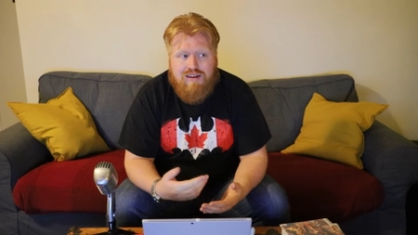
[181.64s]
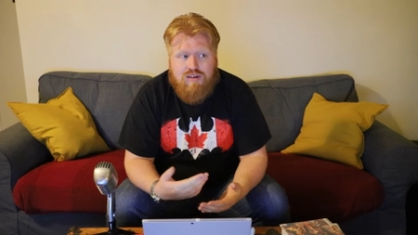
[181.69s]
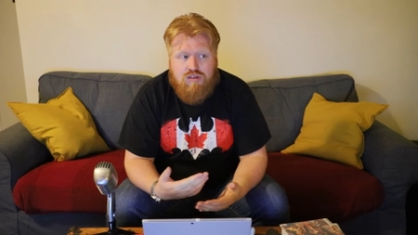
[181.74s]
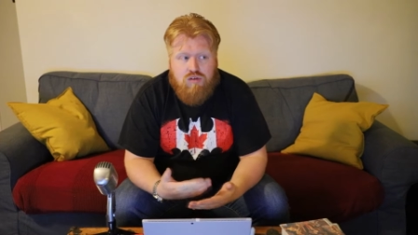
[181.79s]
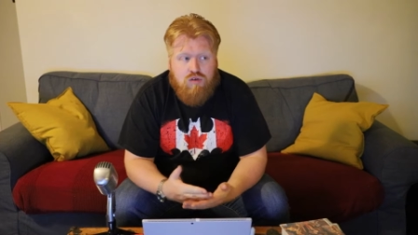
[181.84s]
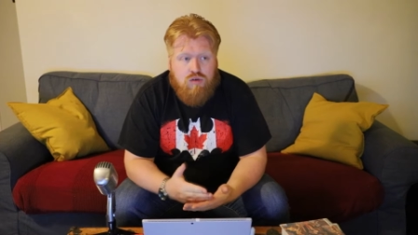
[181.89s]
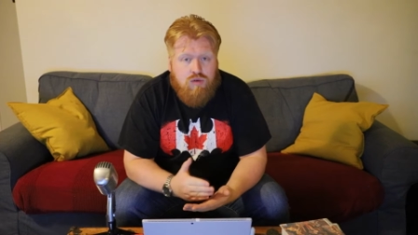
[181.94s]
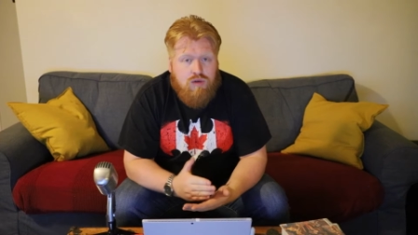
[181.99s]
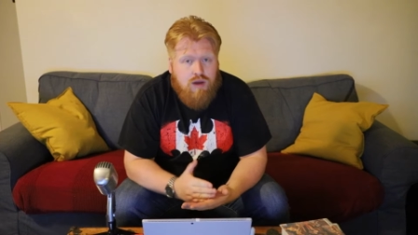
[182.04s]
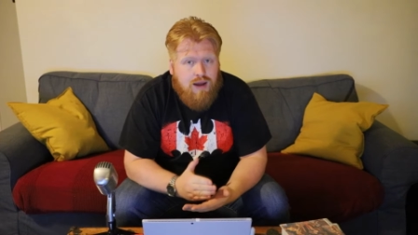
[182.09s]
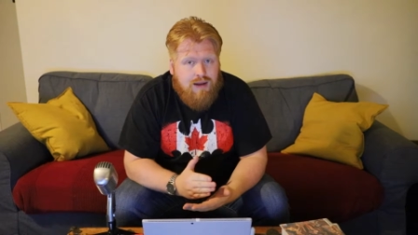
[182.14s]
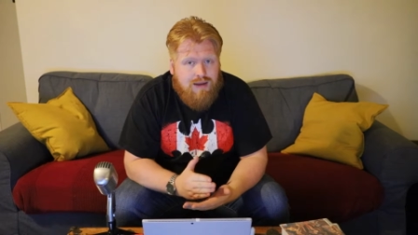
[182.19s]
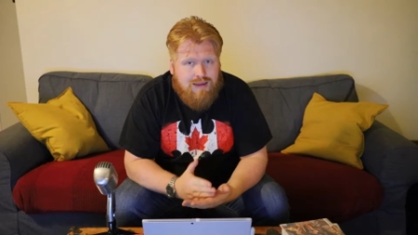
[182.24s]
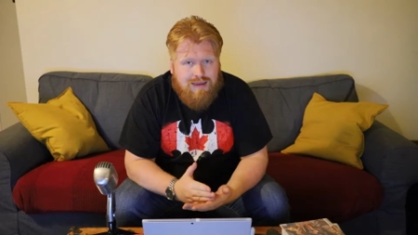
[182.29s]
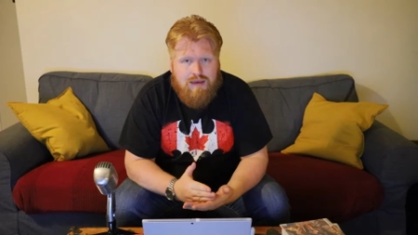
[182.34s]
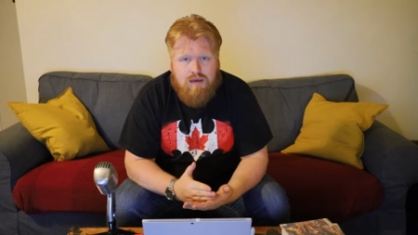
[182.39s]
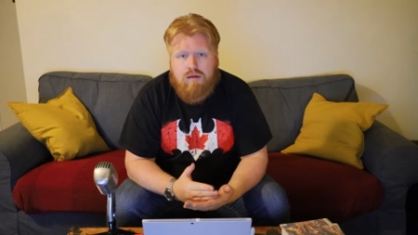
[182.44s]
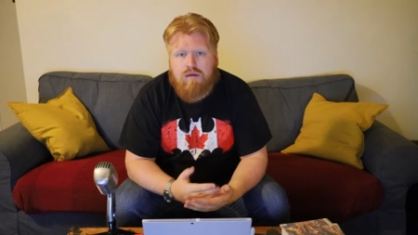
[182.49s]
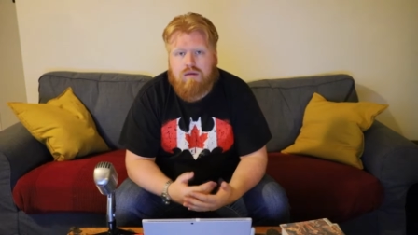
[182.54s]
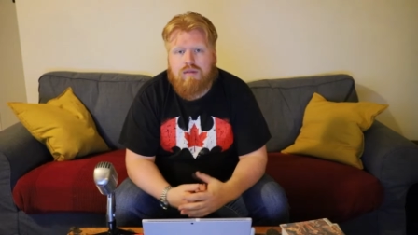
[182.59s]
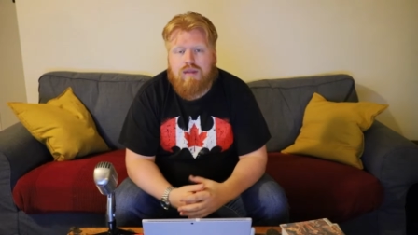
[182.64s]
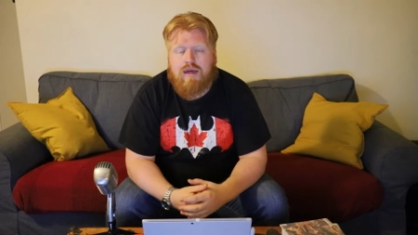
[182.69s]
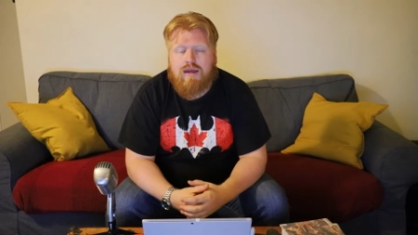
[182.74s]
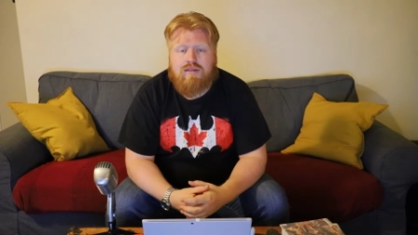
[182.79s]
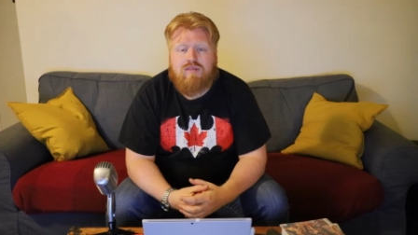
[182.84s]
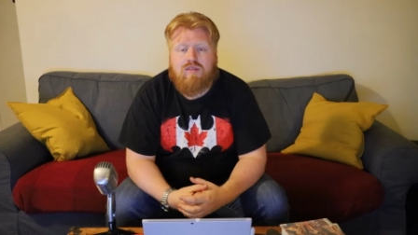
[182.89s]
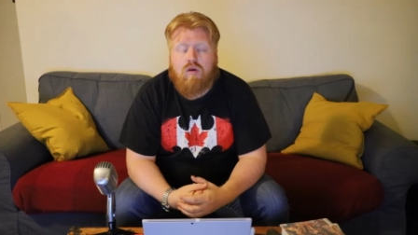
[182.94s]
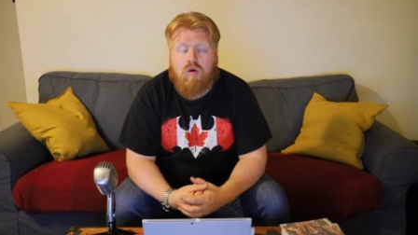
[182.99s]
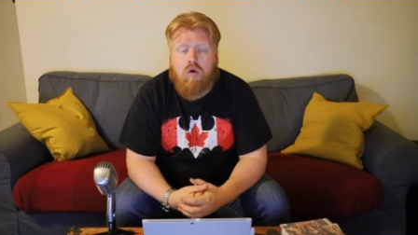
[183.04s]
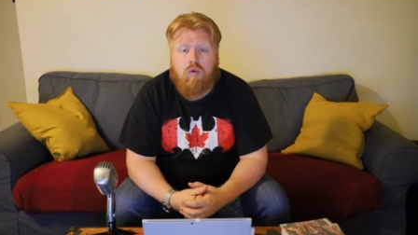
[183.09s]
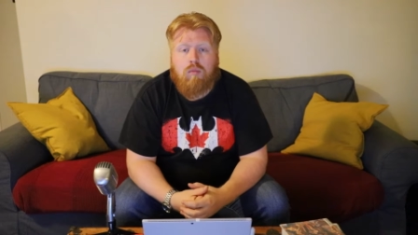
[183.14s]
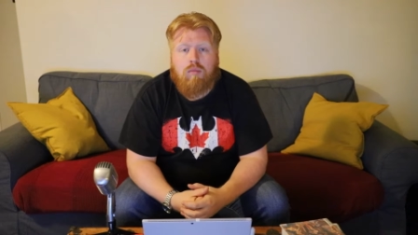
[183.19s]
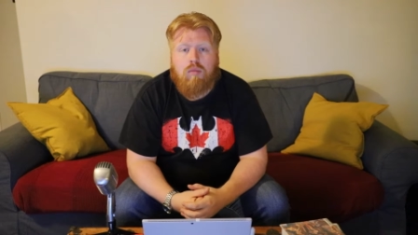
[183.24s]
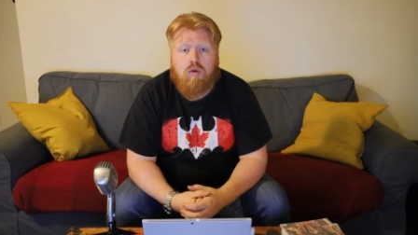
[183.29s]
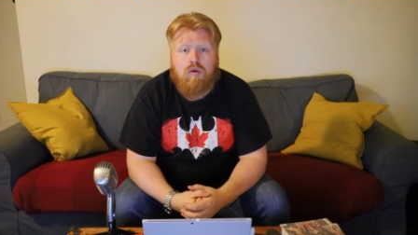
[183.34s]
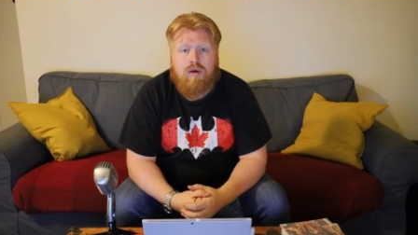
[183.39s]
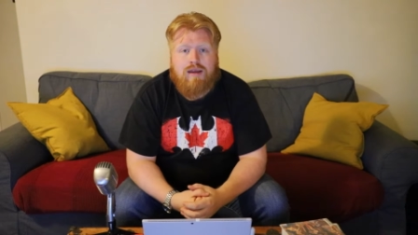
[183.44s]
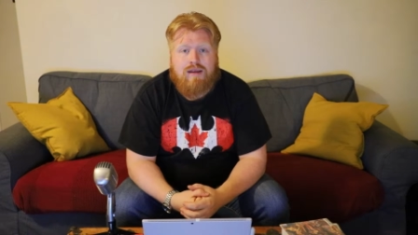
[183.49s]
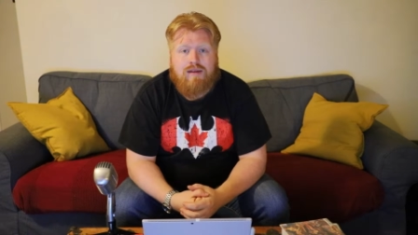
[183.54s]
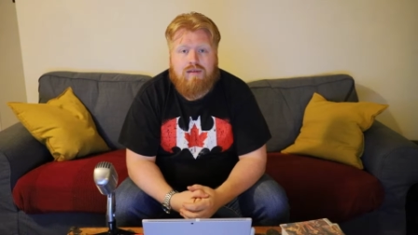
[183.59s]
They do not kill, and that's the whole
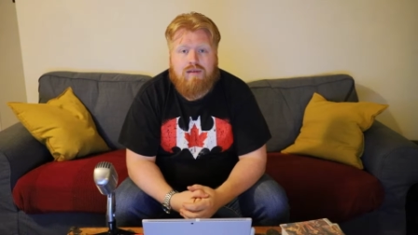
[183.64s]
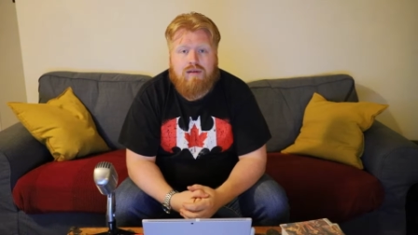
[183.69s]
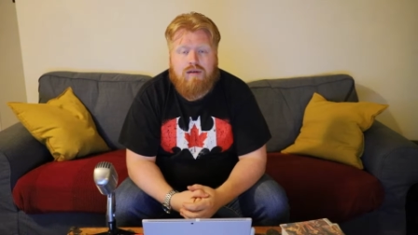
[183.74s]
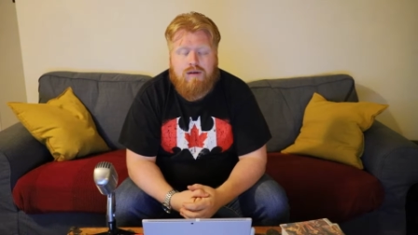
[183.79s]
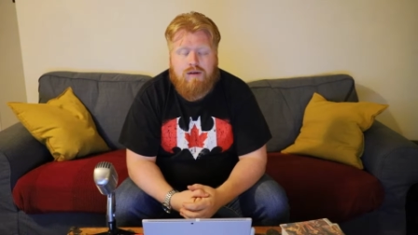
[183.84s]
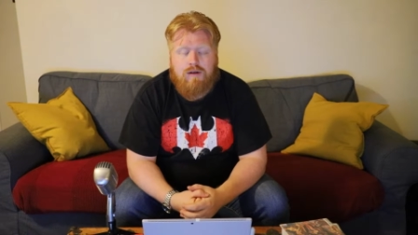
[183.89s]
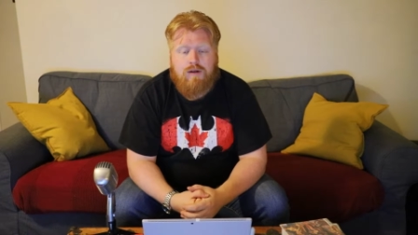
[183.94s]
point.